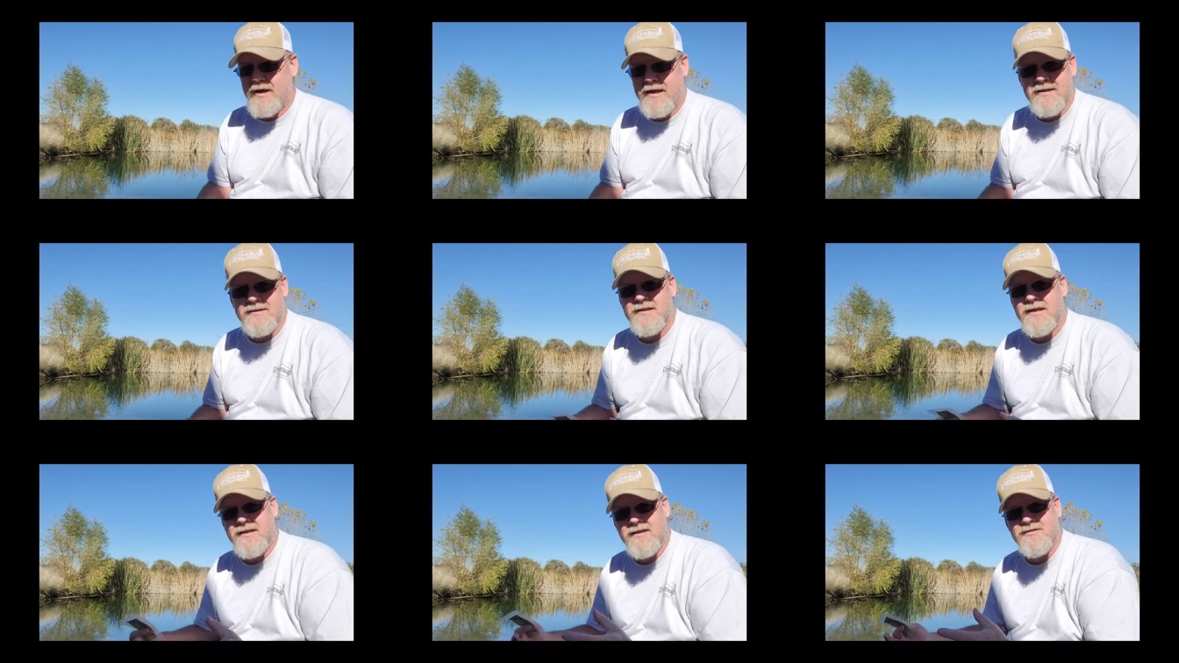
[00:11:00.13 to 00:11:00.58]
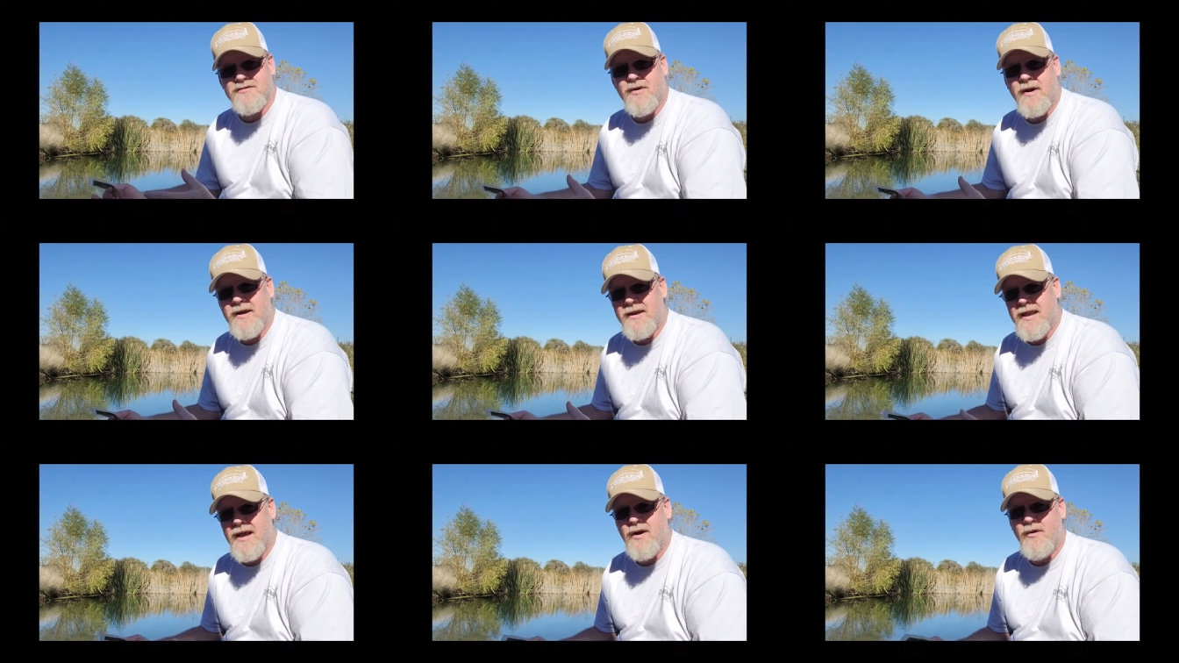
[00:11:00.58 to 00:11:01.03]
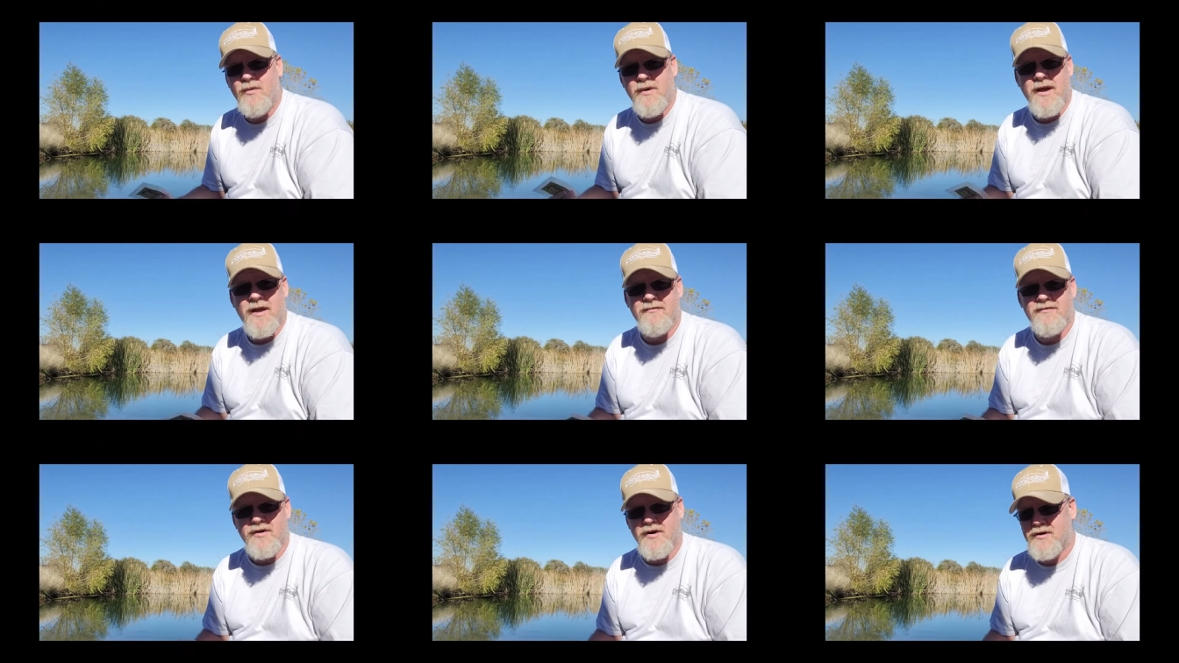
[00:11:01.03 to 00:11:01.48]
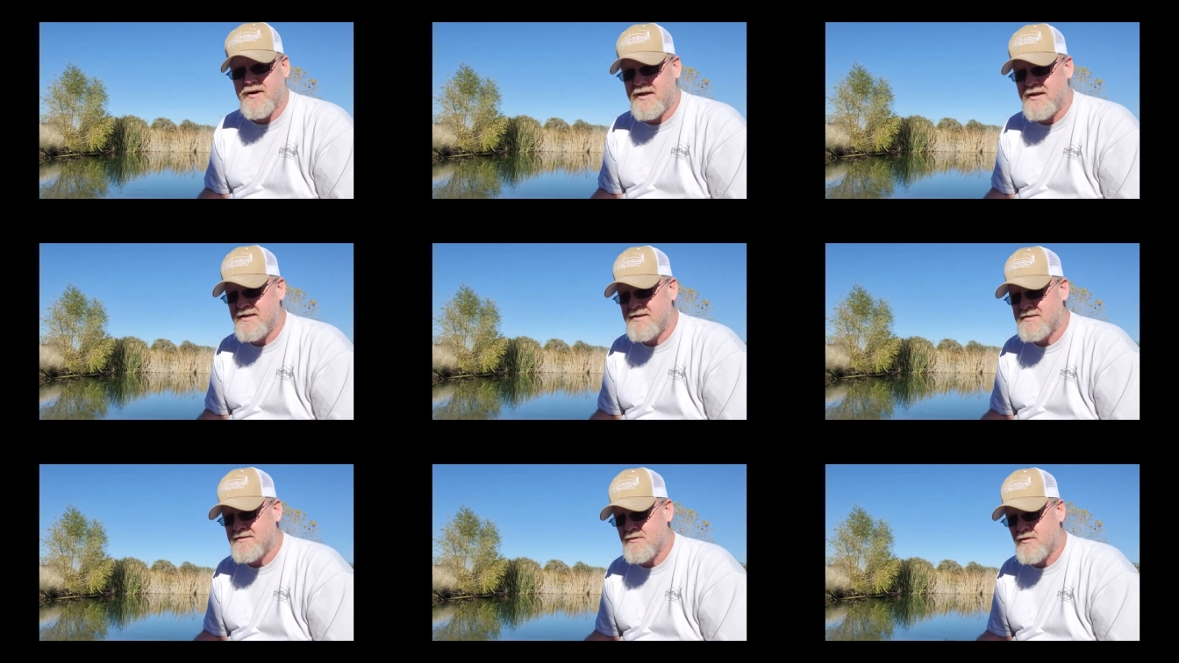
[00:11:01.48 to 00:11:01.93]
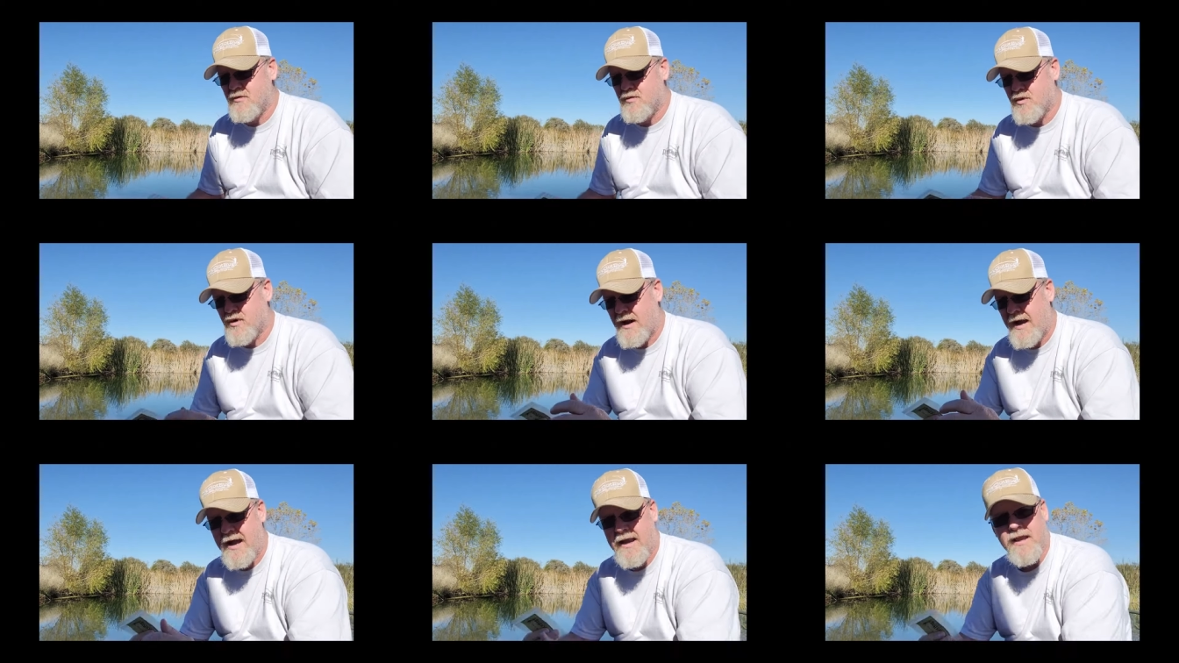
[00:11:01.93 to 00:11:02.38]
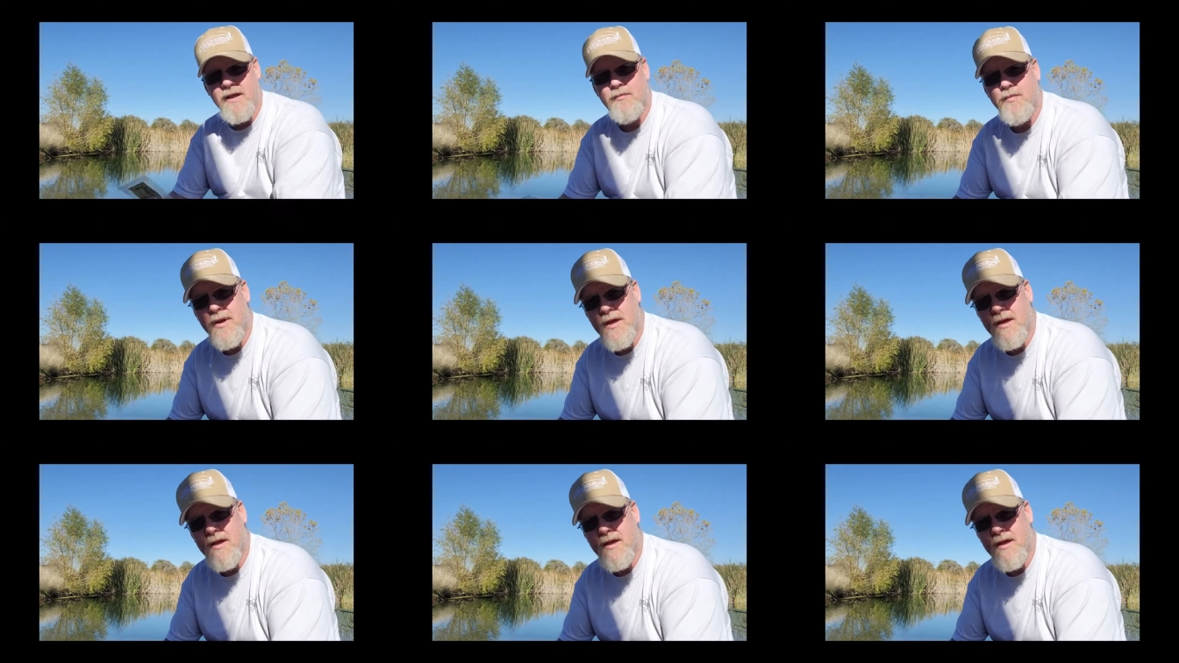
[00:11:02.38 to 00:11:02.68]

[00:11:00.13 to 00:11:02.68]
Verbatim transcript: As it is right now, we have turkeys, we're adding